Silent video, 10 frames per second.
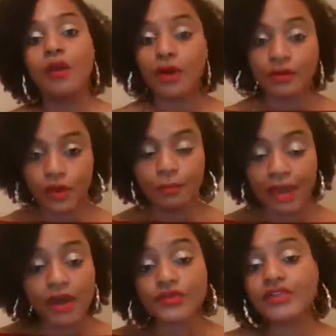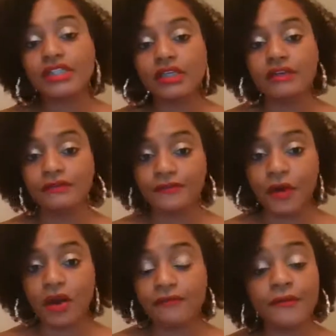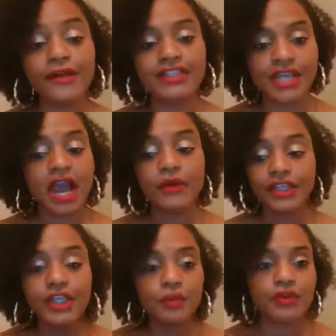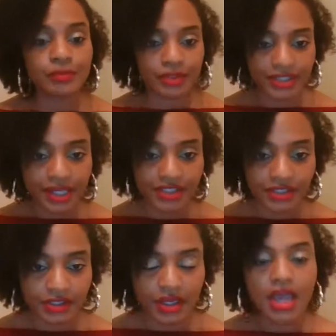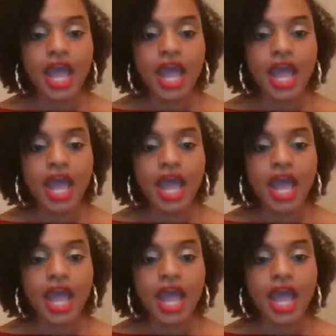Well, no, boundaries for a child equals protection.